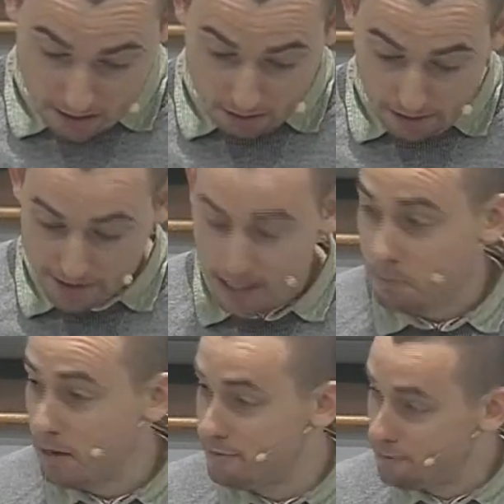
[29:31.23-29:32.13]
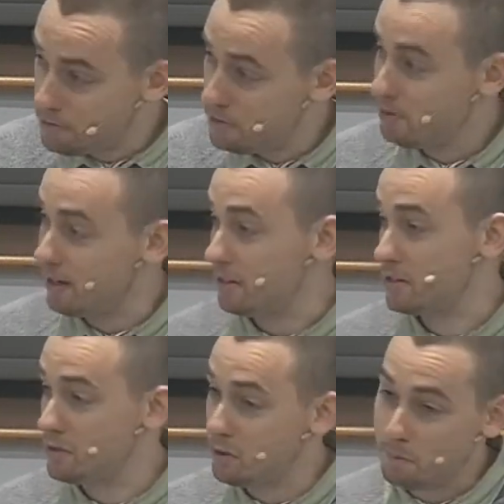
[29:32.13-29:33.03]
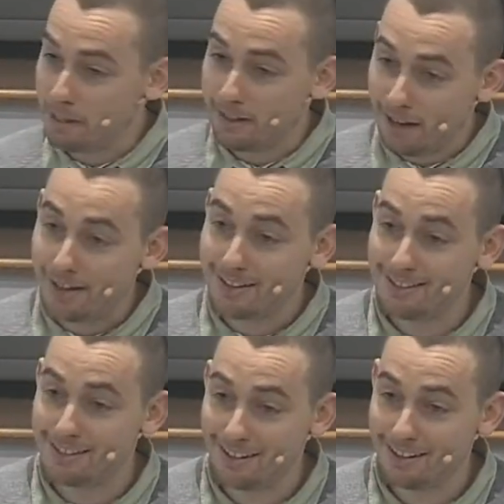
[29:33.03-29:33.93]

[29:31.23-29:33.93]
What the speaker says: unless they went through that stormy night.